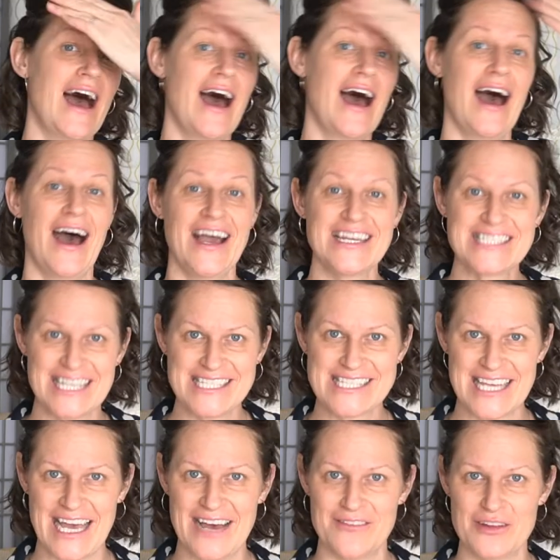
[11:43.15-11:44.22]
I tend to
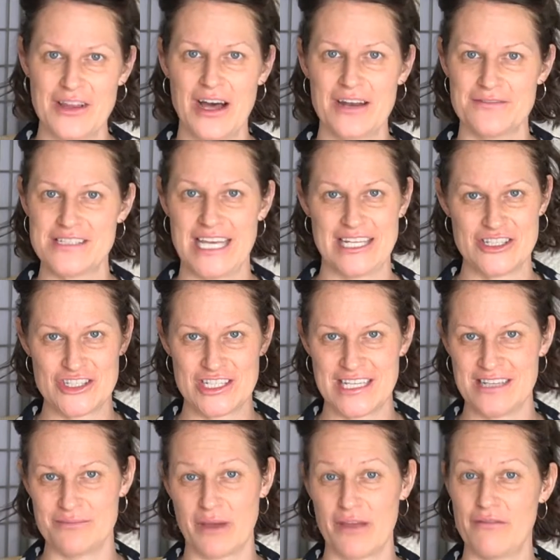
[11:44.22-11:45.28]
have a lot of tension in
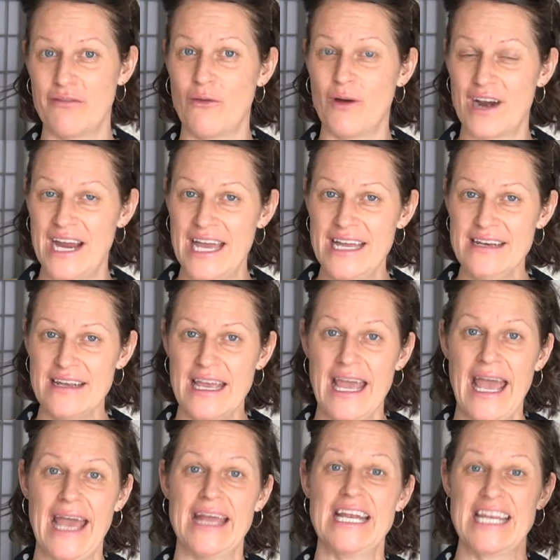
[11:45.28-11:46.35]
my forehead,
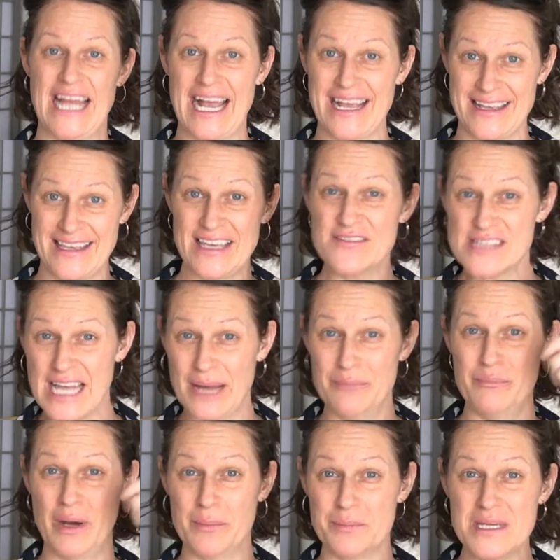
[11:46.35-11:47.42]
and it gives that
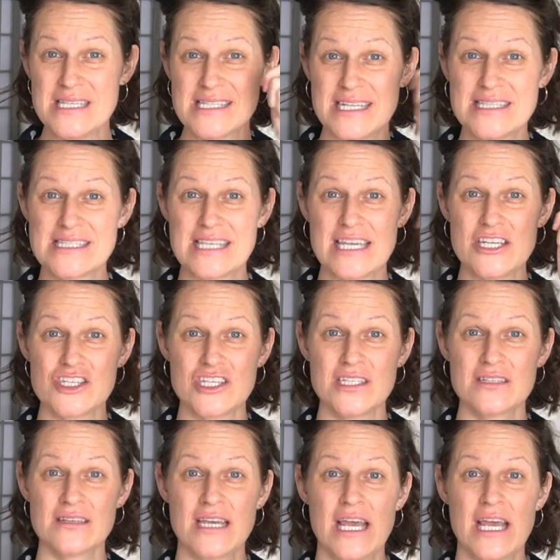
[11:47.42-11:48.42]
bumpy sensation.